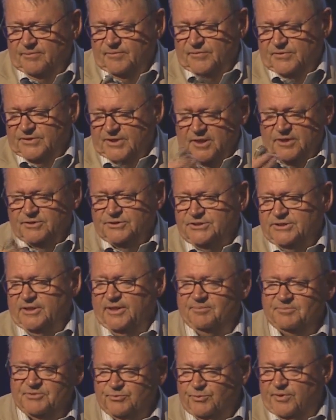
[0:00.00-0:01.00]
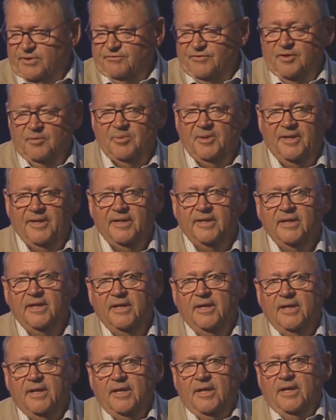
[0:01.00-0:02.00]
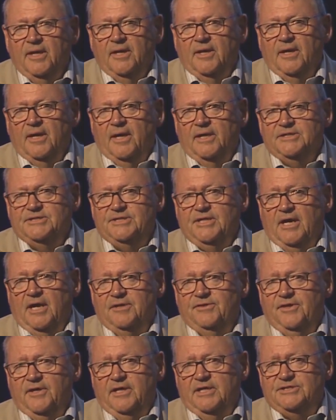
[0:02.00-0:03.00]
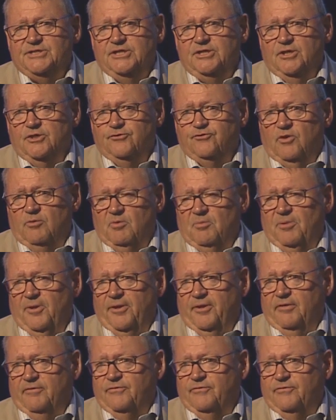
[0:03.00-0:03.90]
tongues, lips, whatever they're playing. I think as a young trumpet player,